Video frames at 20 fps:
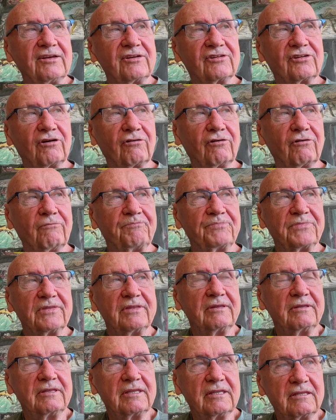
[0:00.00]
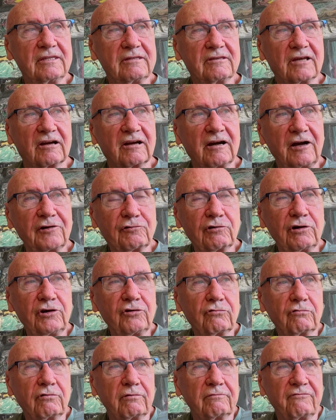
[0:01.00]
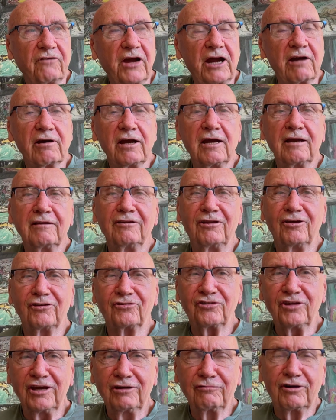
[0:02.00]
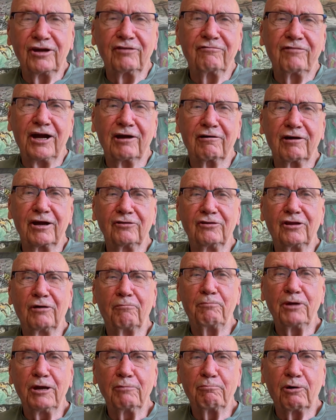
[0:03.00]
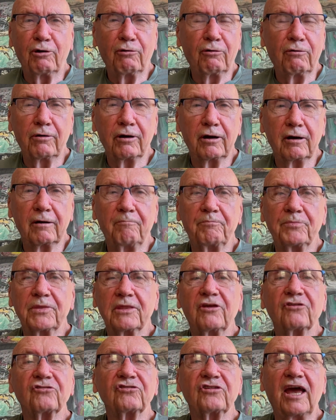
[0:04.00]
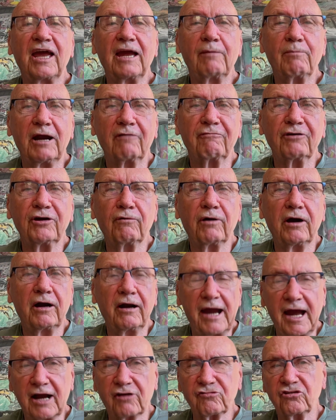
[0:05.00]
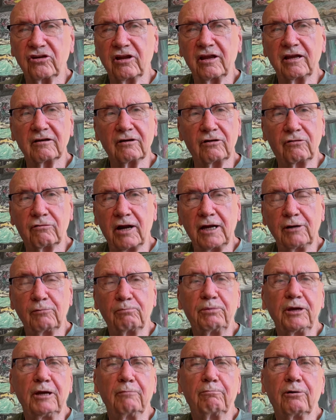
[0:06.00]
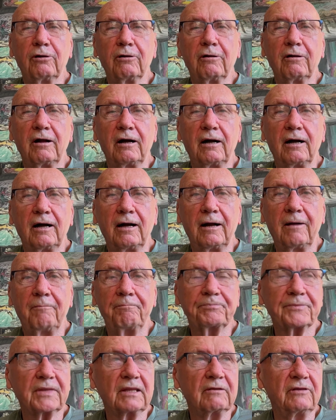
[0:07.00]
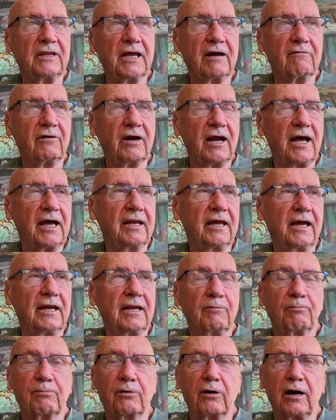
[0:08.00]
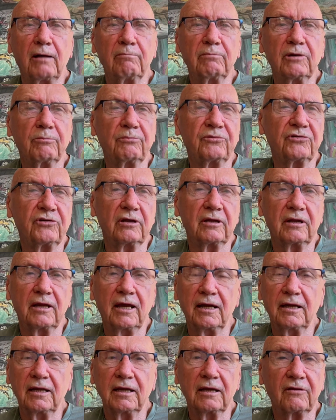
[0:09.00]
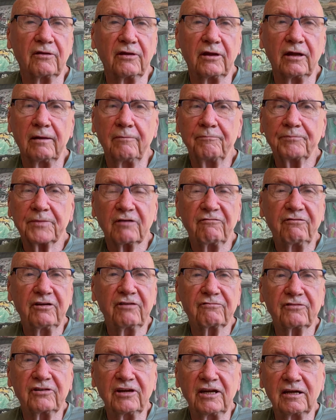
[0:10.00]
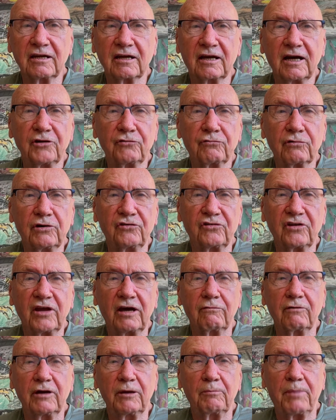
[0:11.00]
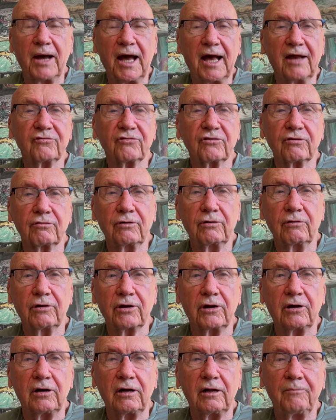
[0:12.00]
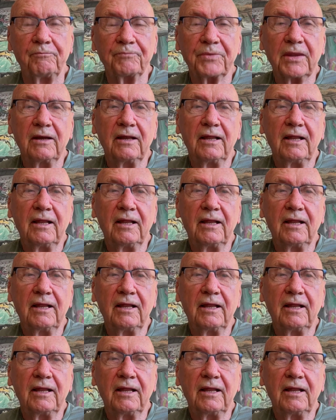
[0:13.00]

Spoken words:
So the countries varied, the scenery varied, the people were the same everywhere. Excellent, great people. Never had any problems in any of the 15 countries that we passed through at all.